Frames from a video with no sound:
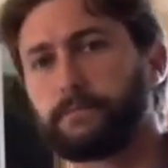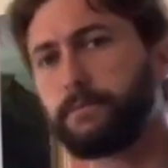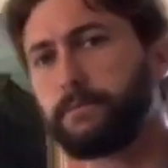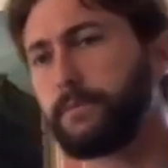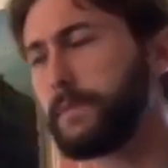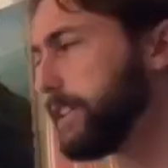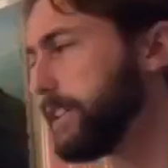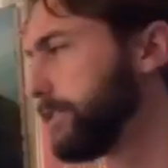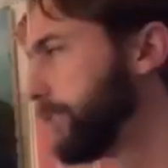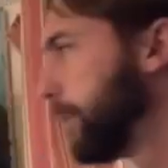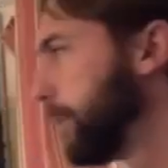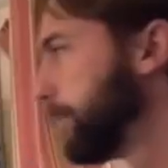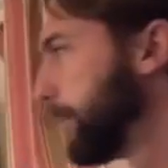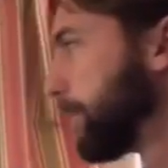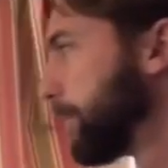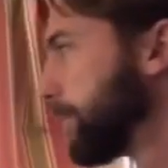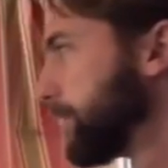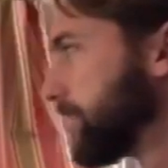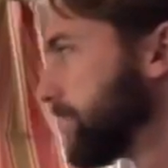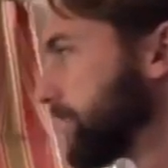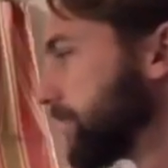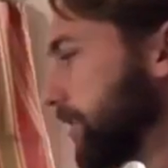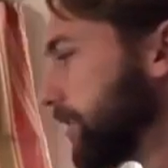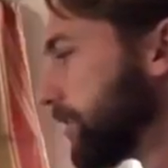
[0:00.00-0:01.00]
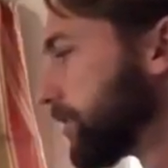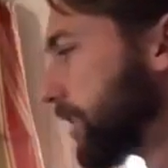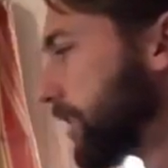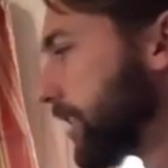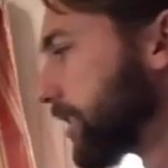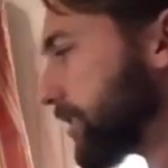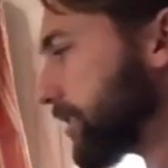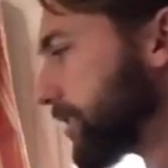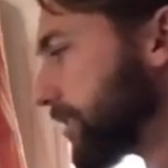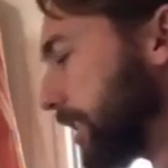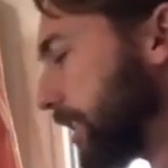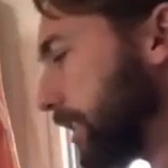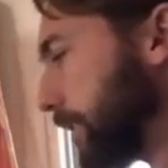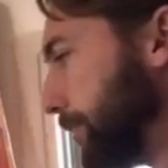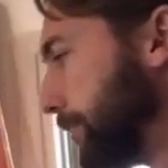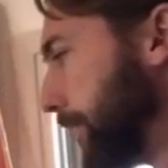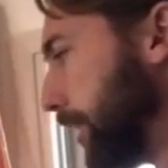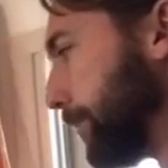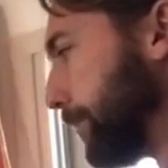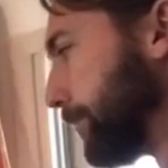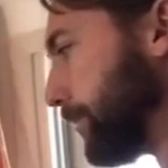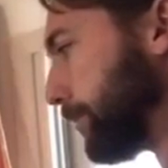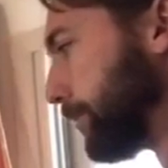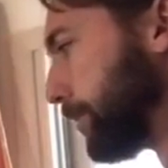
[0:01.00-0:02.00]
All right? Remember, these are the instructions. How they pair
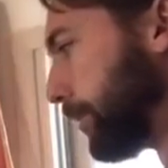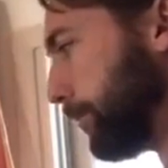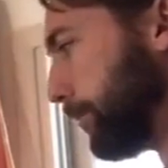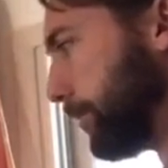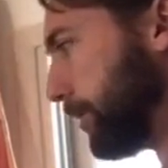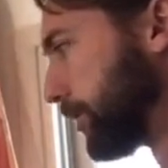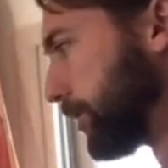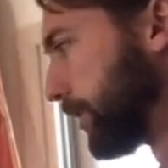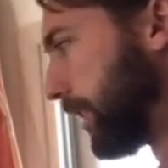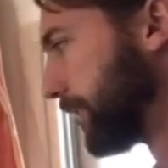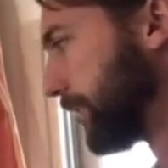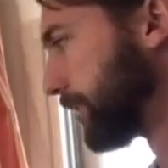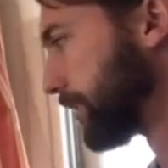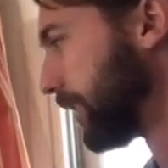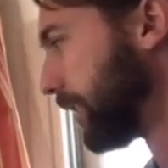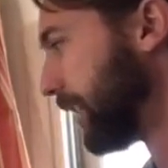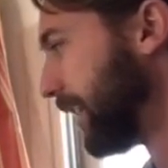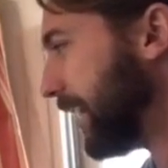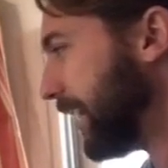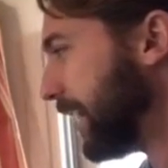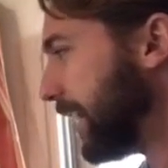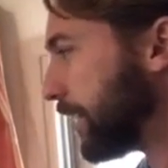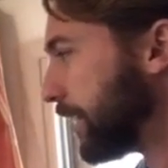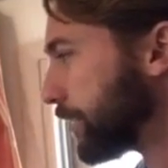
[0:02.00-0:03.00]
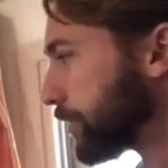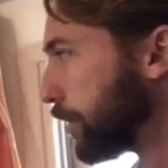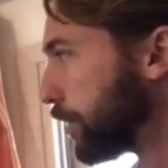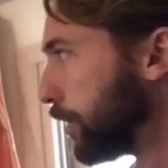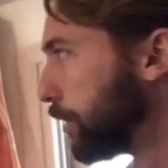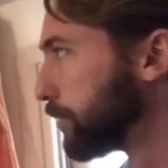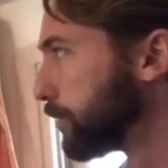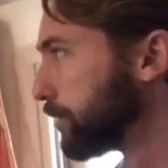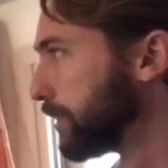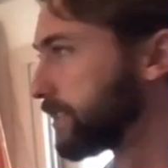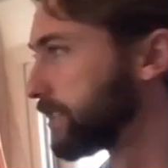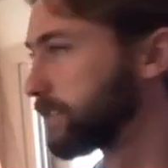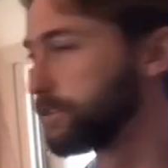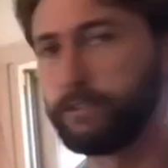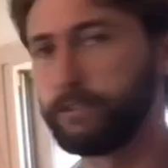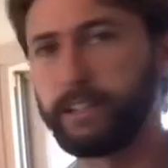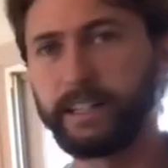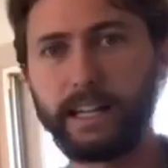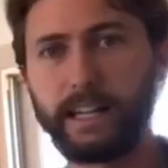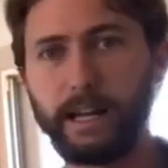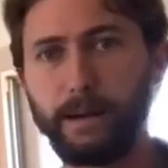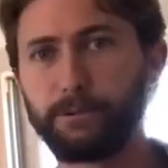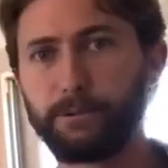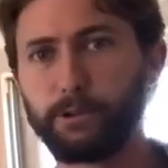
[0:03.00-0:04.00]
up determine your traits. So let's
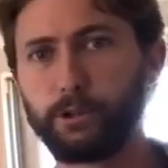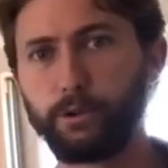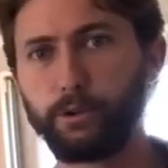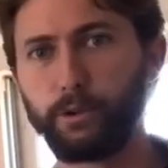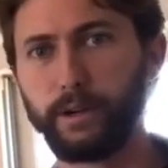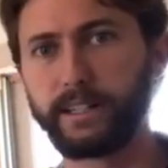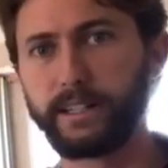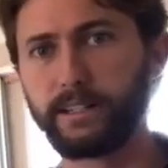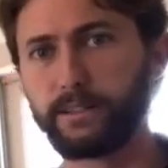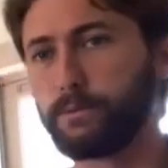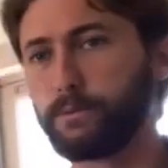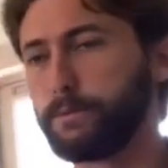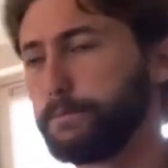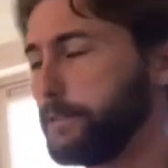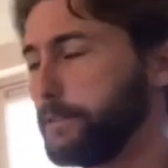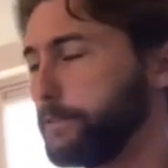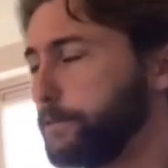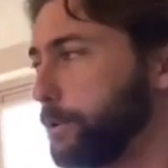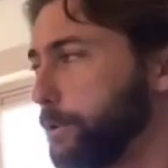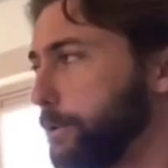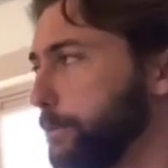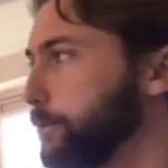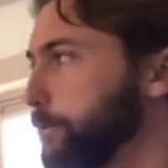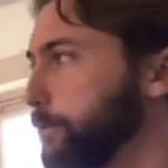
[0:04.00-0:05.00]
recap real quick before we move